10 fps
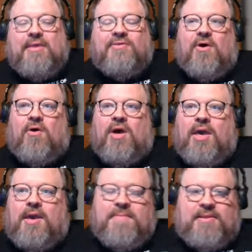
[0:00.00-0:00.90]
So,
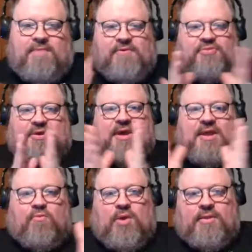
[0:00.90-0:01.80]
I mean, everything
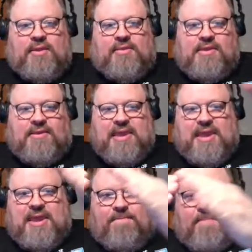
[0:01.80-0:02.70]
kind of went and then
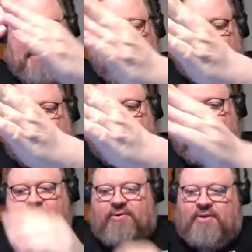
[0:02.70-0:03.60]
came back
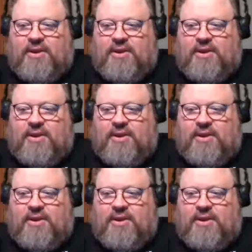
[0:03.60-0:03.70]
together,